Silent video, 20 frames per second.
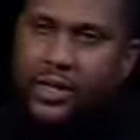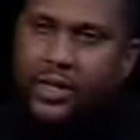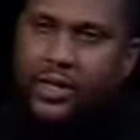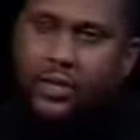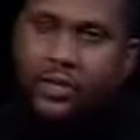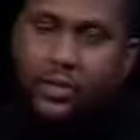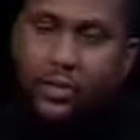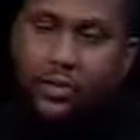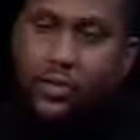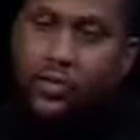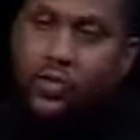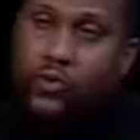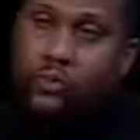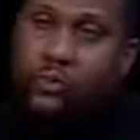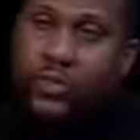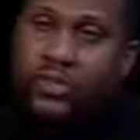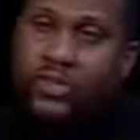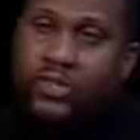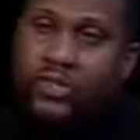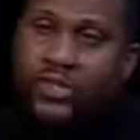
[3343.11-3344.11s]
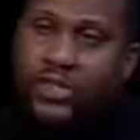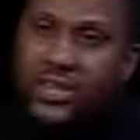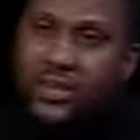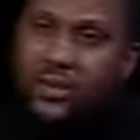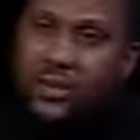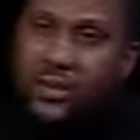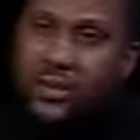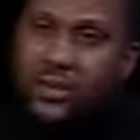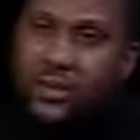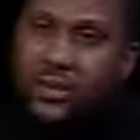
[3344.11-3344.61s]
To whom much is
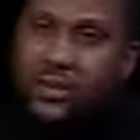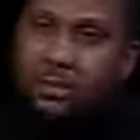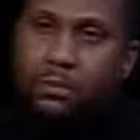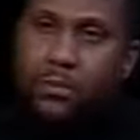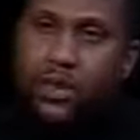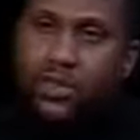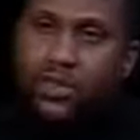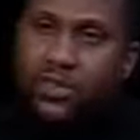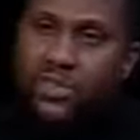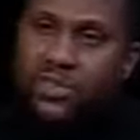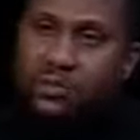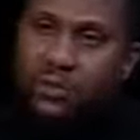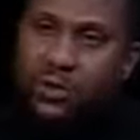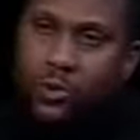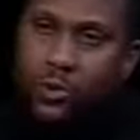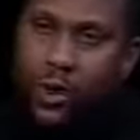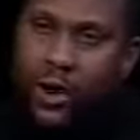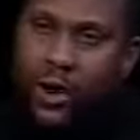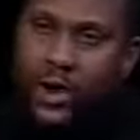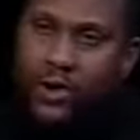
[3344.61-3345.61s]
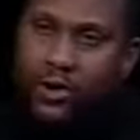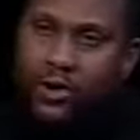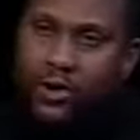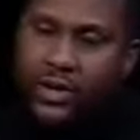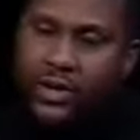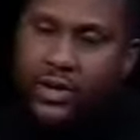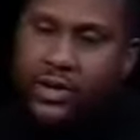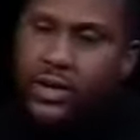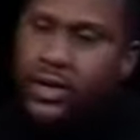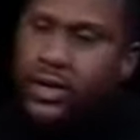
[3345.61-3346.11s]
given, much is required.
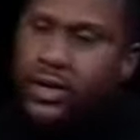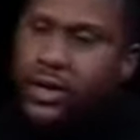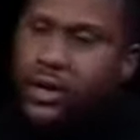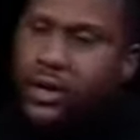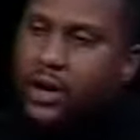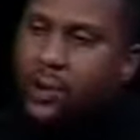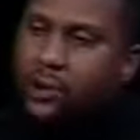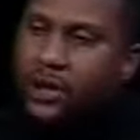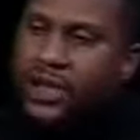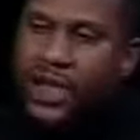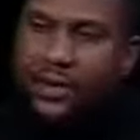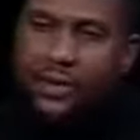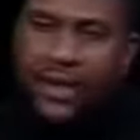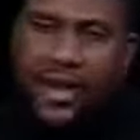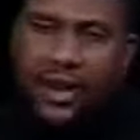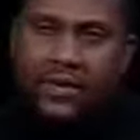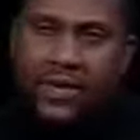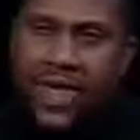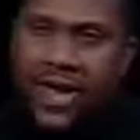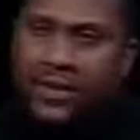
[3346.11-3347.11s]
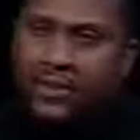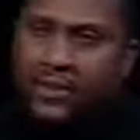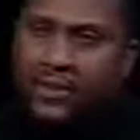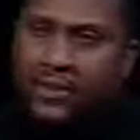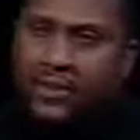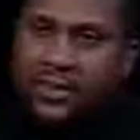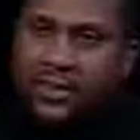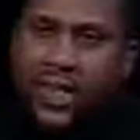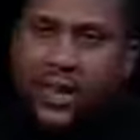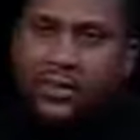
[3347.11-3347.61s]
Uh, we have a lot of
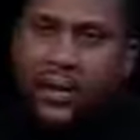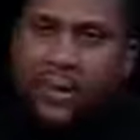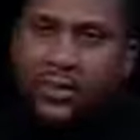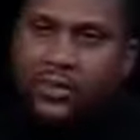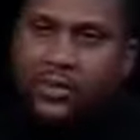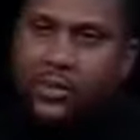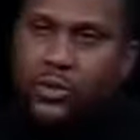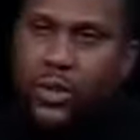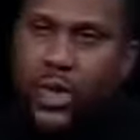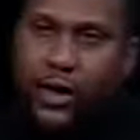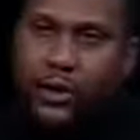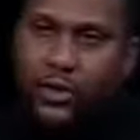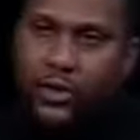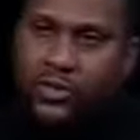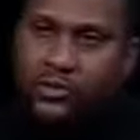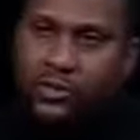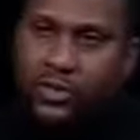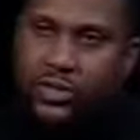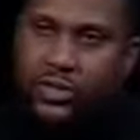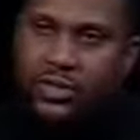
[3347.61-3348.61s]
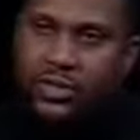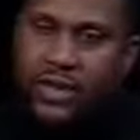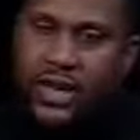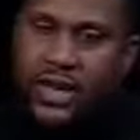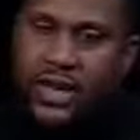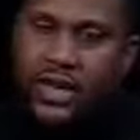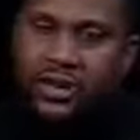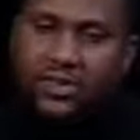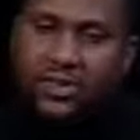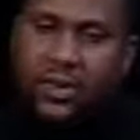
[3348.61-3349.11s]
access, a lot of opportunity in our country these
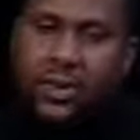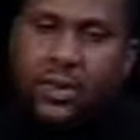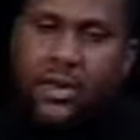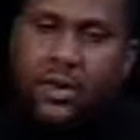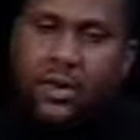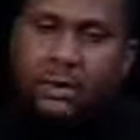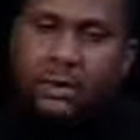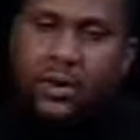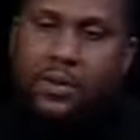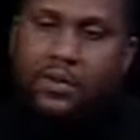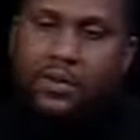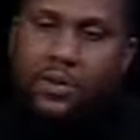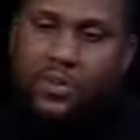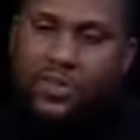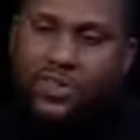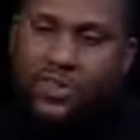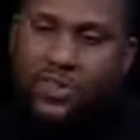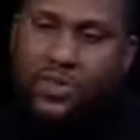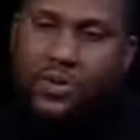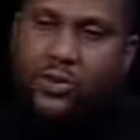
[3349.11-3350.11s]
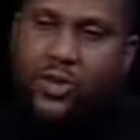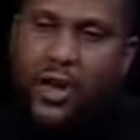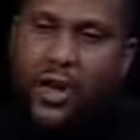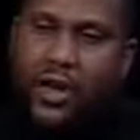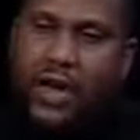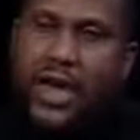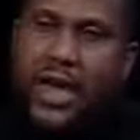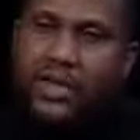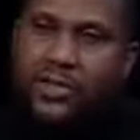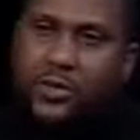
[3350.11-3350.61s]
days, but there's still a
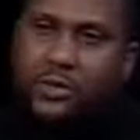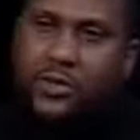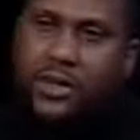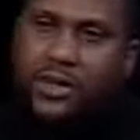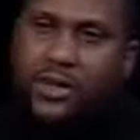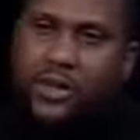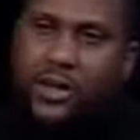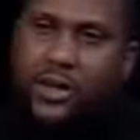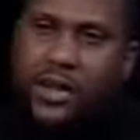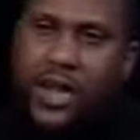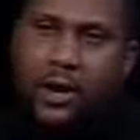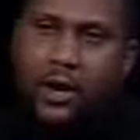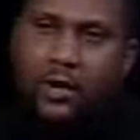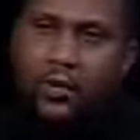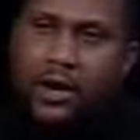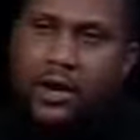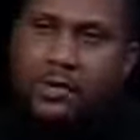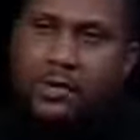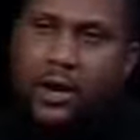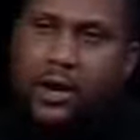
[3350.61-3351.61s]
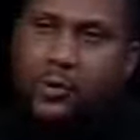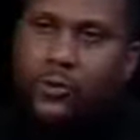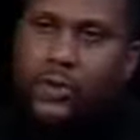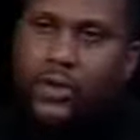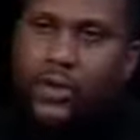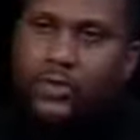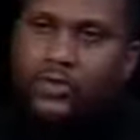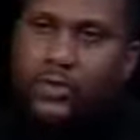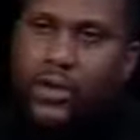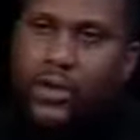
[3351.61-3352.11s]
lot to be done. I don't know anybody who
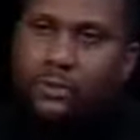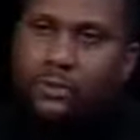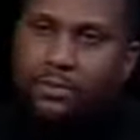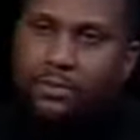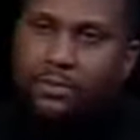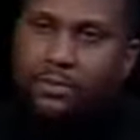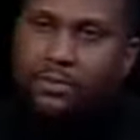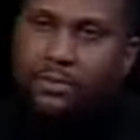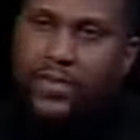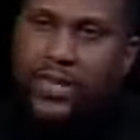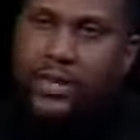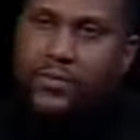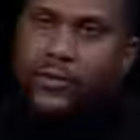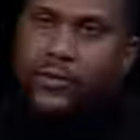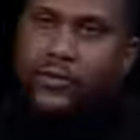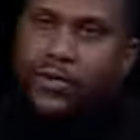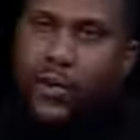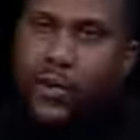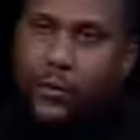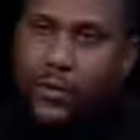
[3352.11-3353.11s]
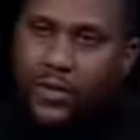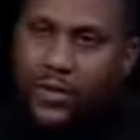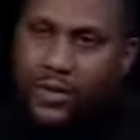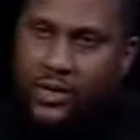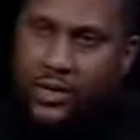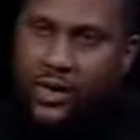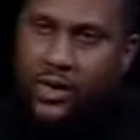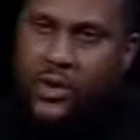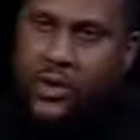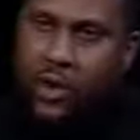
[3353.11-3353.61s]
lives in a state of utopia.
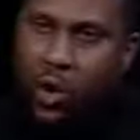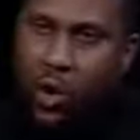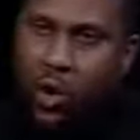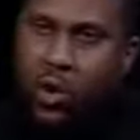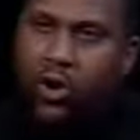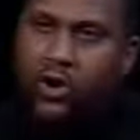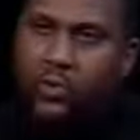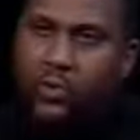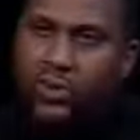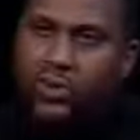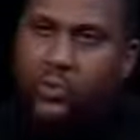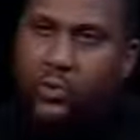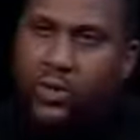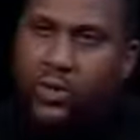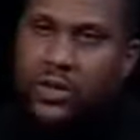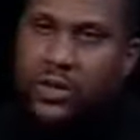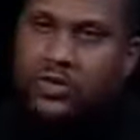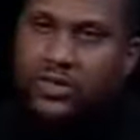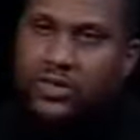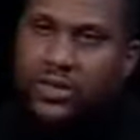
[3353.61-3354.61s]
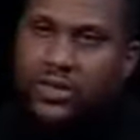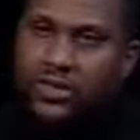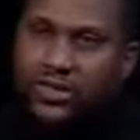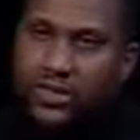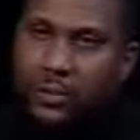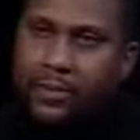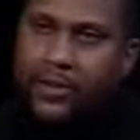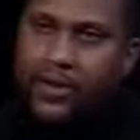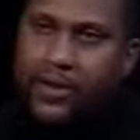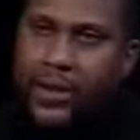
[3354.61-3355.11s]
All of us would love to see
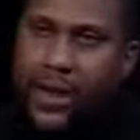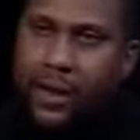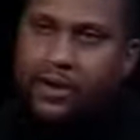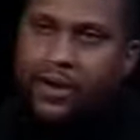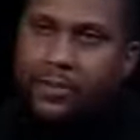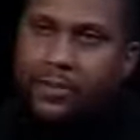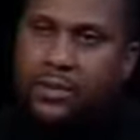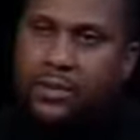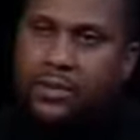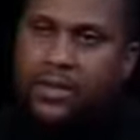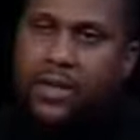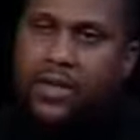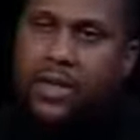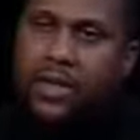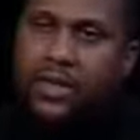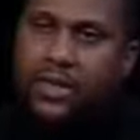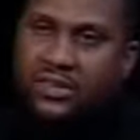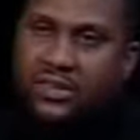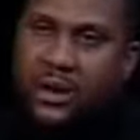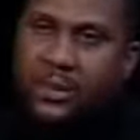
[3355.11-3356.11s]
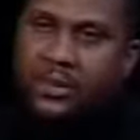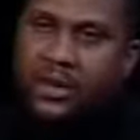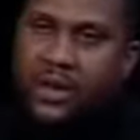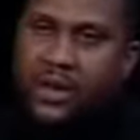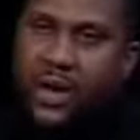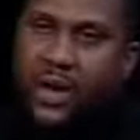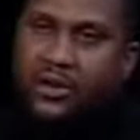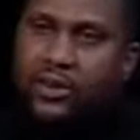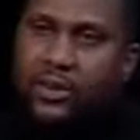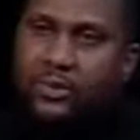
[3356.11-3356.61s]
something in our community, something
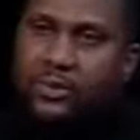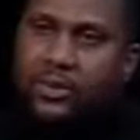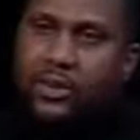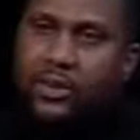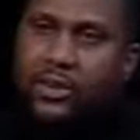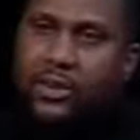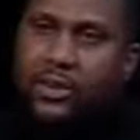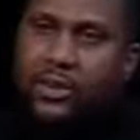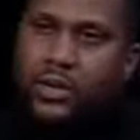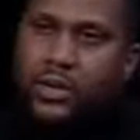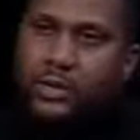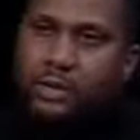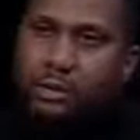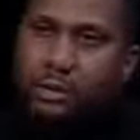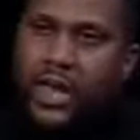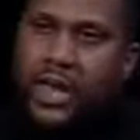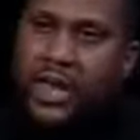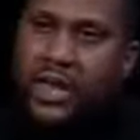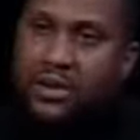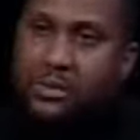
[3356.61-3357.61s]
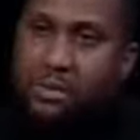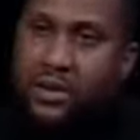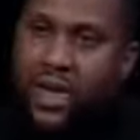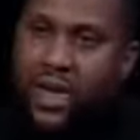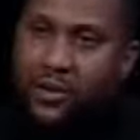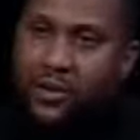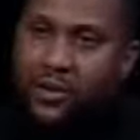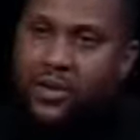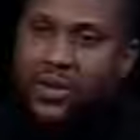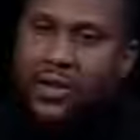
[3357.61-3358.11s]
in our community made
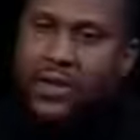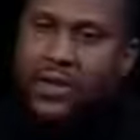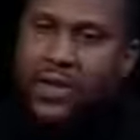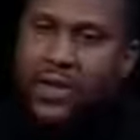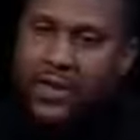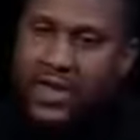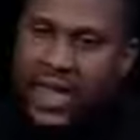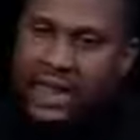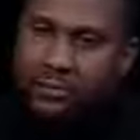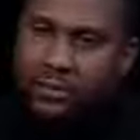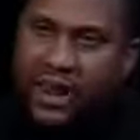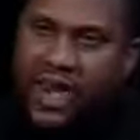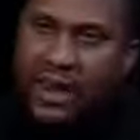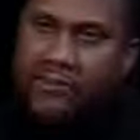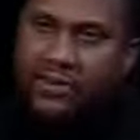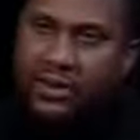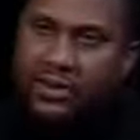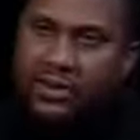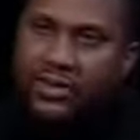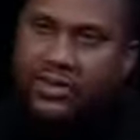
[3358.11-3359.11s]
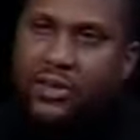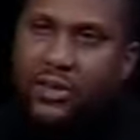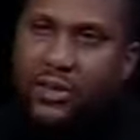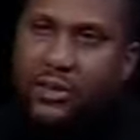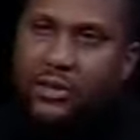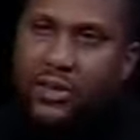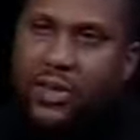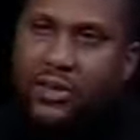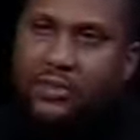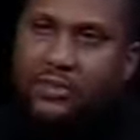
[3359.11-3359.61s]
better. And that's what advocacy is all
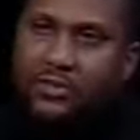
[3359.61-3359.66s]
about.